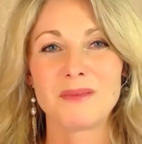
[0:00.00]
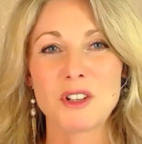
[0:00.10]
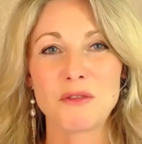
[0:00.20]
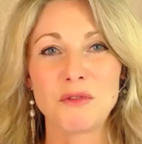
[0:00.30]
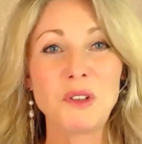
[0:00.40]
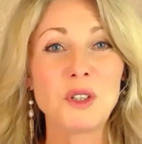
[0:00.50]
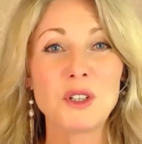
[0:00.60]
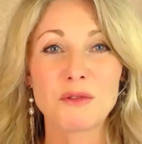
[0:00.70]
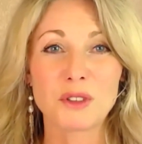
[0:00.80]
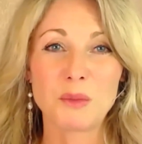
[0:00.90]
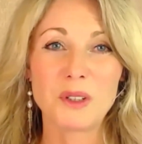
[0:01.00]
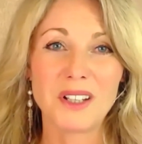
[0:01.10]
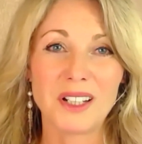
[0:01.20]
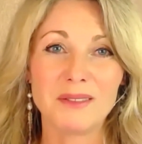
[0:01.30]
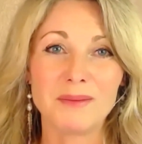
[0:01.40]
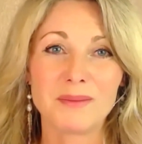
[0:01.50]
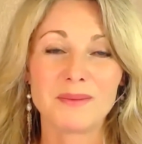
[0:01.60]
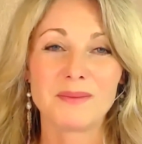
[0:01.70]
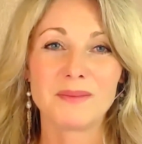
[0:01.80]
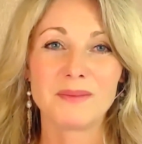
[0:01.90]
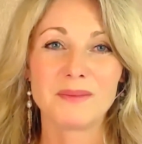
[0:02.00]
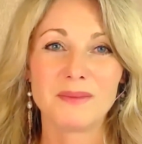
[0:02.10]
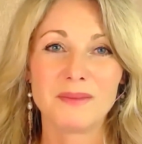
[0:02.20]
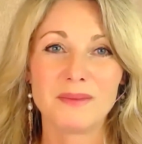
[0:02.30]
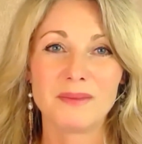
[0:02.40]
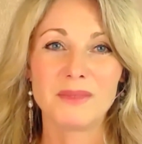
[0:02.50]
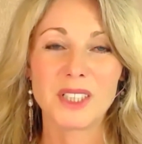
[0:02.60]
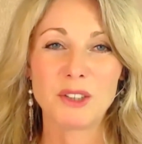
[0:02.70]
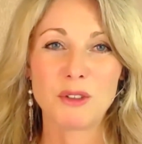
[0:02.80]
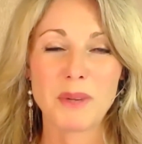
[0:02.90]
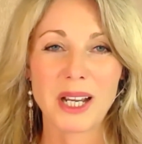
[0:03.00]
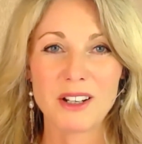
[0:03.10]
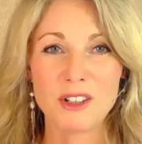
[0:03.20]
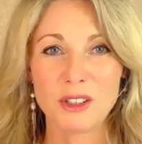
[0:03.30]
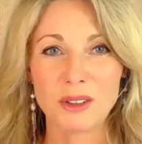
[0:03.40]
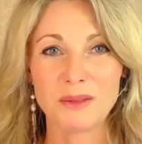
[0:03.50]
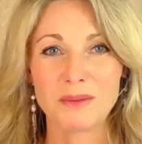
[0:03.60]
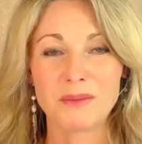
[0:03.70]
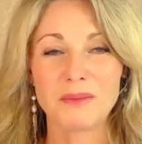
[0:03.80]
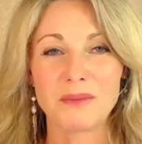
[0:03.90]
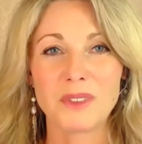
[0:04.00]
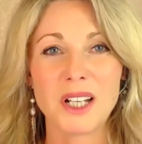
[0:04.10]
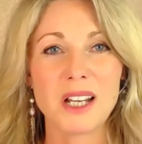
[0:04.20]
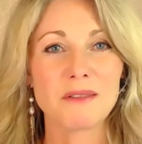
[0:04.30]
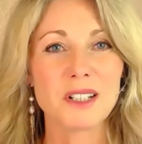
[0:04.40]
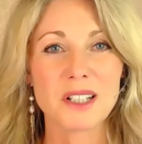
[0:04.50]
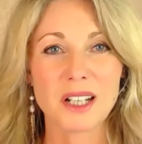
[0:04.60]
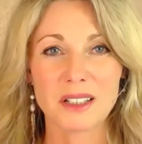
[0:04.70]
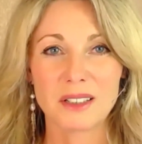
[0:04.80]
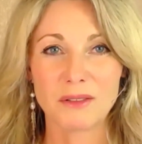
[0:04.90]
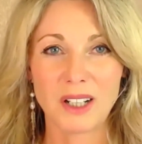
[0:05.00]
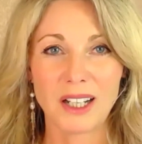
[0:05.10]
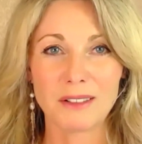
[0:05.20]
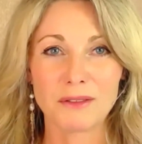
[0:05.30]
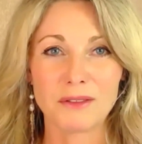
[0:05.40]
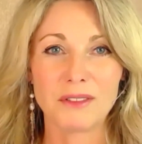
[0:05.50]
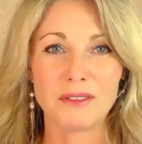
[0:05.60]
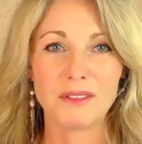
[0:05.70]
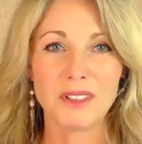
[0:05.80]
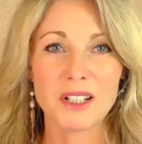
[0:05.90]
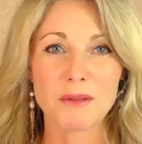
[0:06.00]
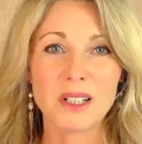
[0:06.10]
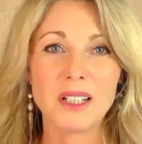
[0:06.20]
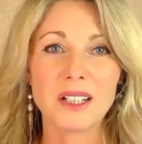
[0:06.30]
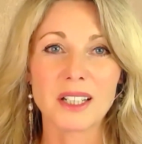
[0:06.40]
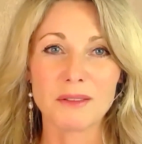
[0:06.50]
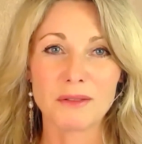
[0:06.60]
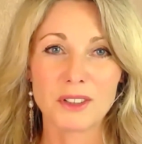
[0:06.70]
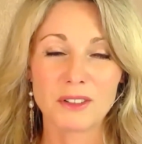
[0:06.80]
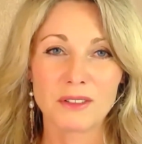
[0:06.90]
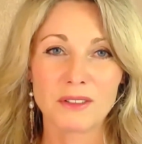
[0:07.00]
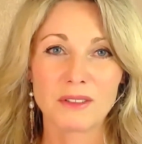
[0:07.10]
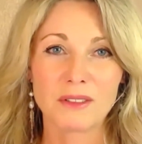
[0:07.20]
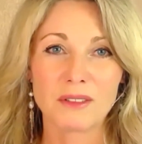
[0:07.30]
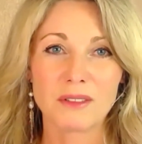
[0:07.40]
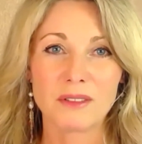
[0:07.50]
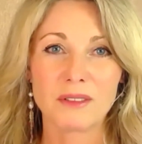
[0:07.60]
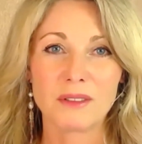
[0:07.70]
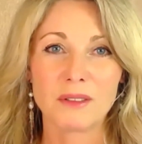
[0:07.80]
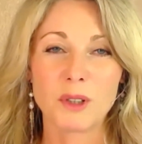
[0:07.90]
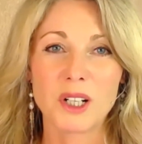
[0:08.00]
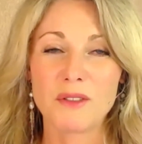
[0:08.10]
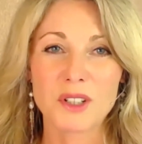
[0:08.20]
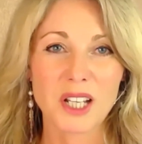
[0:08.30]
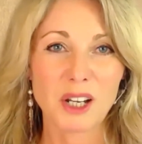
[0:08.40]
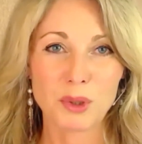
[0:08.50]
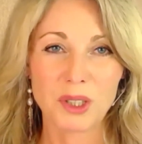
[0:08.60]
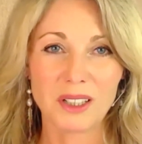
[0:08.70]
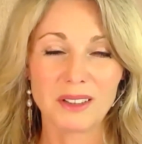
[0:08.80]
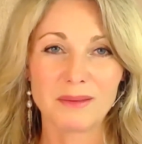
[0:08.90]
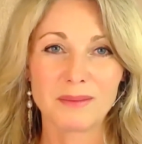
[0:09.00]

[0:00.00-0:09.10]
to fill you from within and remind you that every second of life is really a gift, whatever's happening.